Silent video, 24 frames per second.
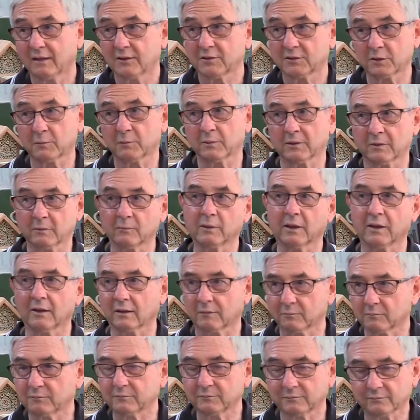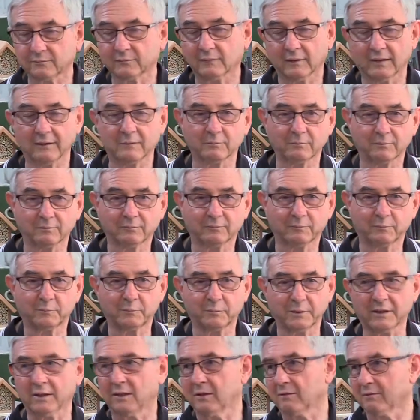Some of them are in
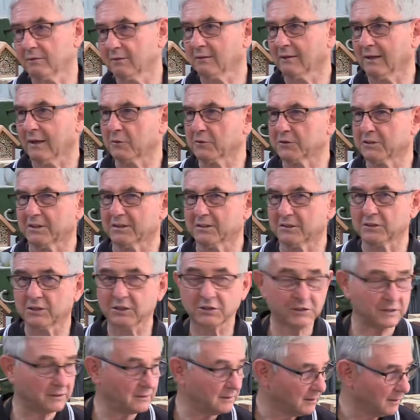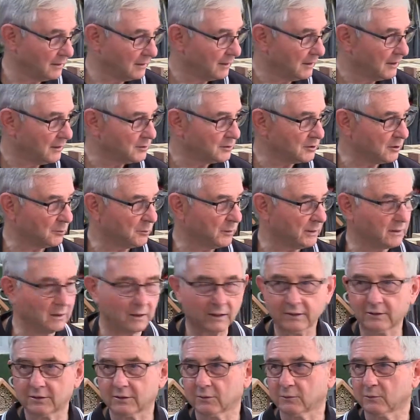pretty lousy condition, so we'd
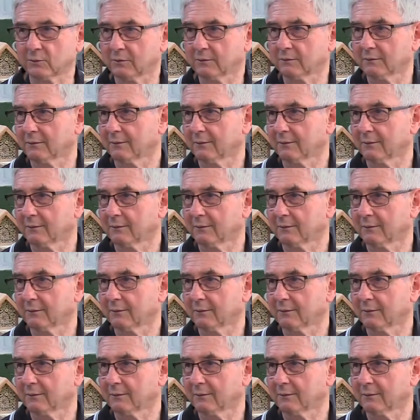like to